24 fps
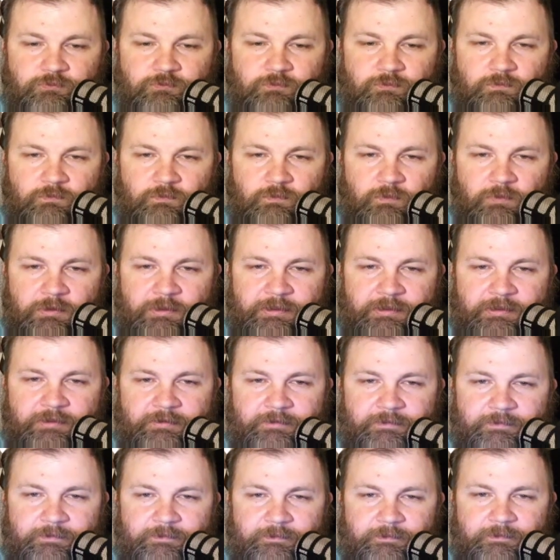Rare,
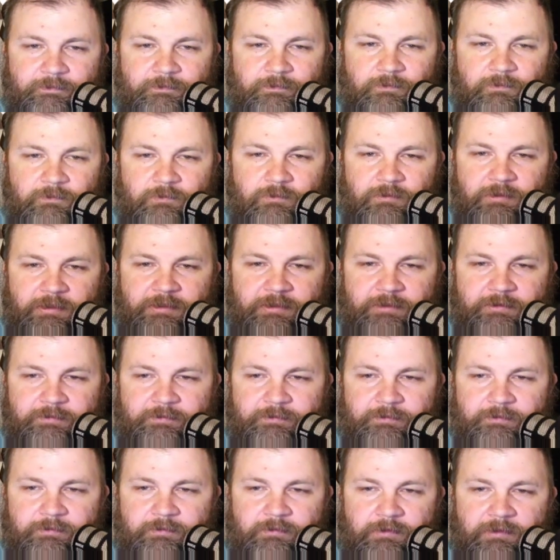
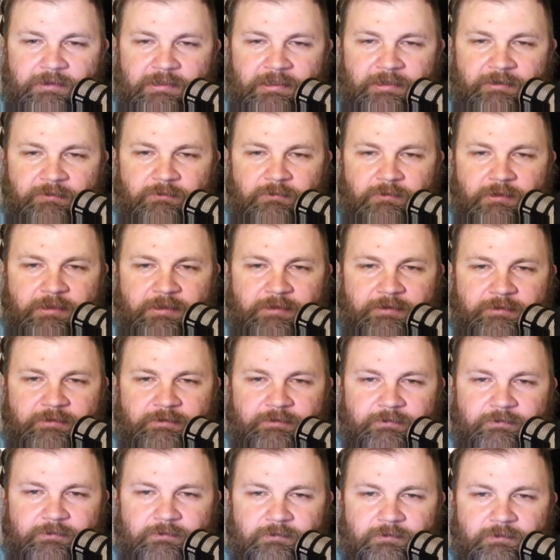and rare.
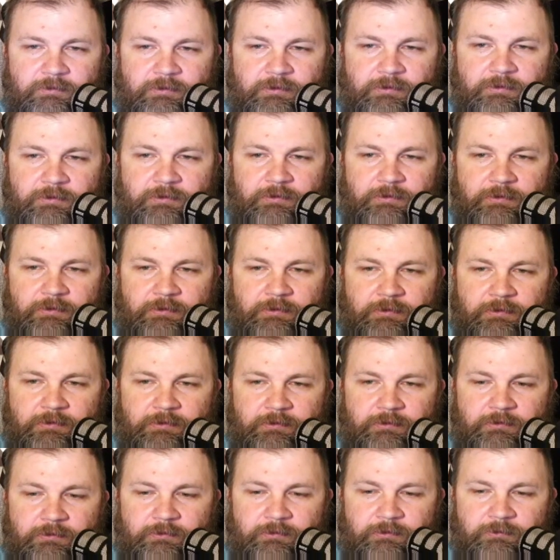
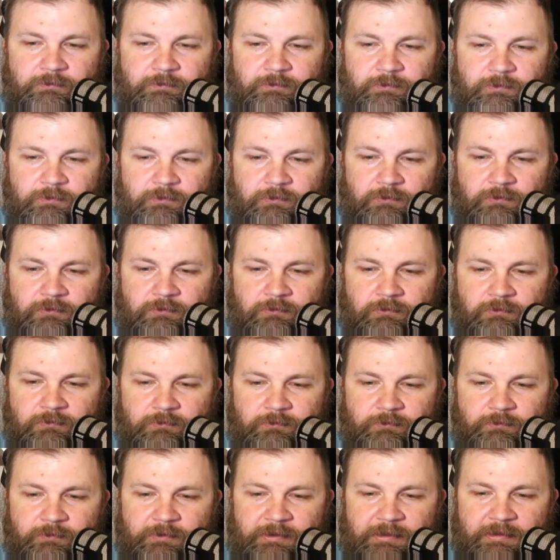Oh, ooh,
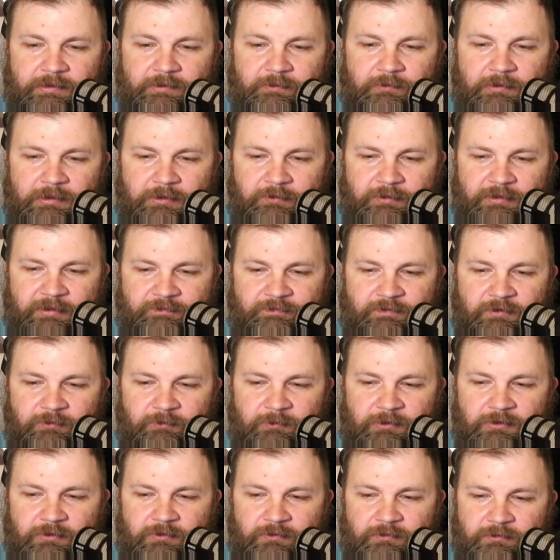we got, I don't have him
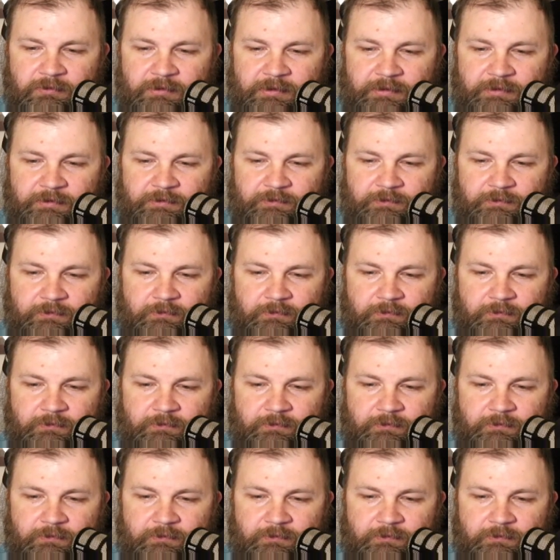either. Nice.